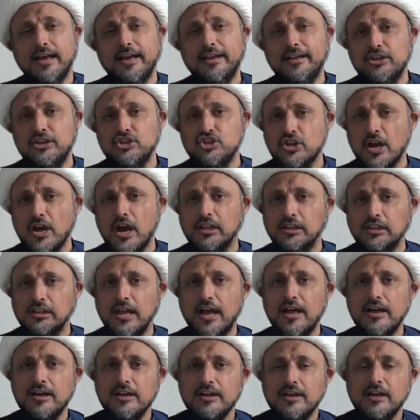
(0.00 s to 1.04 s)
and
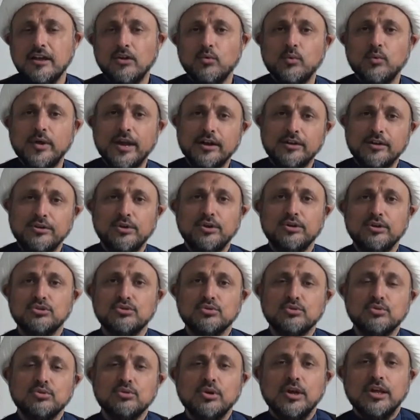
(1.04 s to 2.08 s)
inshallah we are going
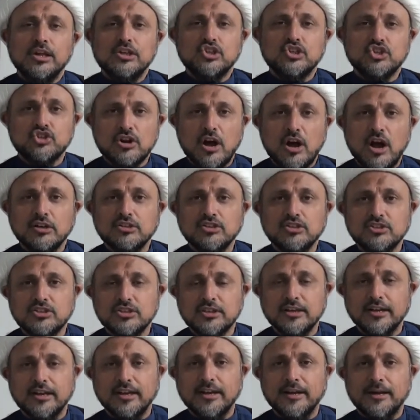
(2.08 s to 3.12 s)
to start
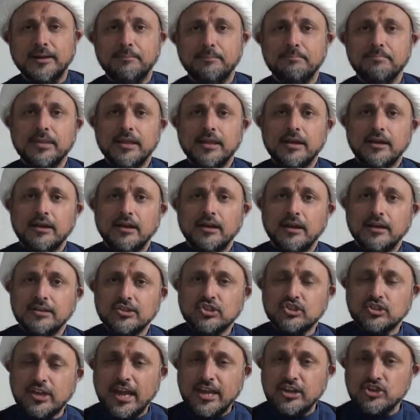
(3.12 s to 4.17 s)

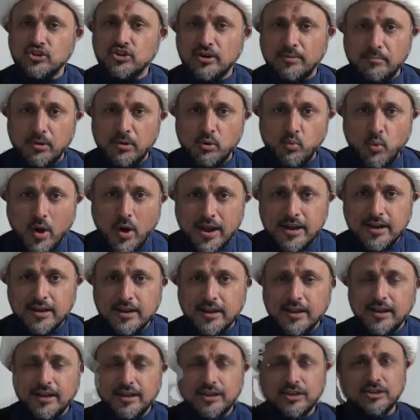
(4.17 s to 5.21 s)
stage number 1.
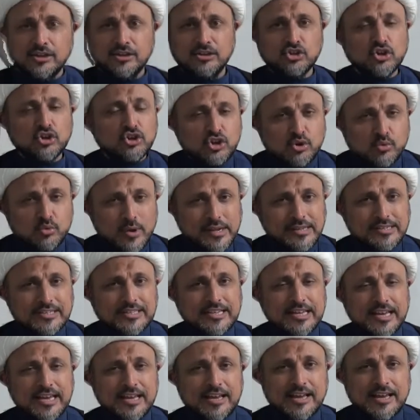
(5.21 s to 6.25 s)
So you will
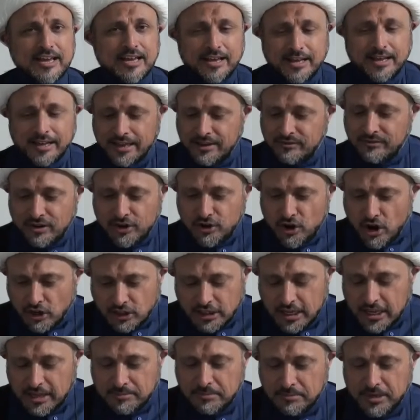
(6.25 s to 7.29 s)
see he will
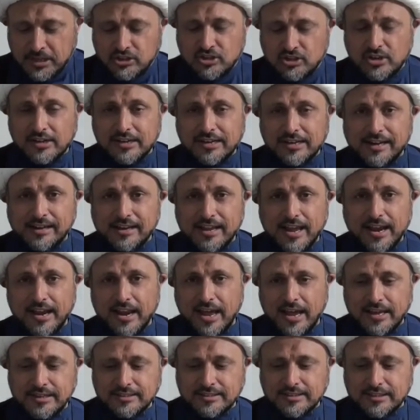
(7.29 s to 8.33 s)
not immediately
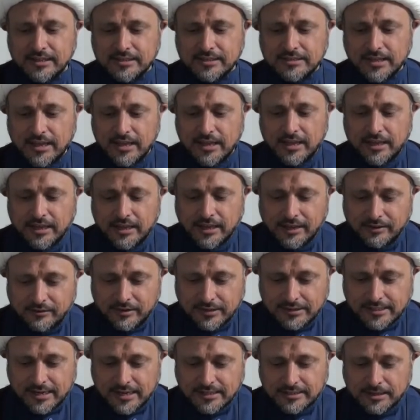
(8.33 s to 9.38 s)
realize this. He
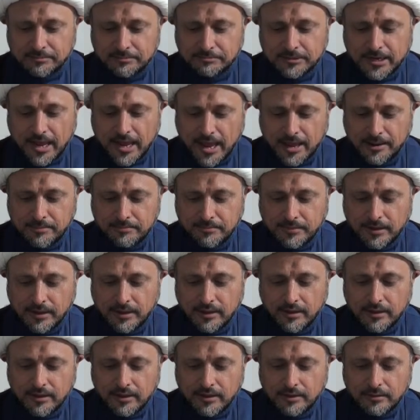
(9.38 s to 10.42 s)
will take some time.
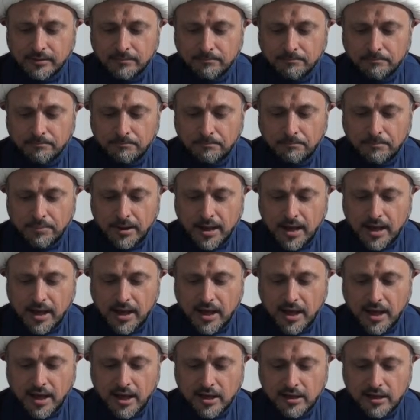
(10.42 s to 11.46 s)

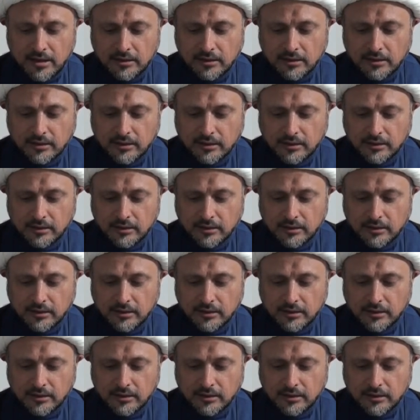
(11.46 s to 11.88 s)
Ba,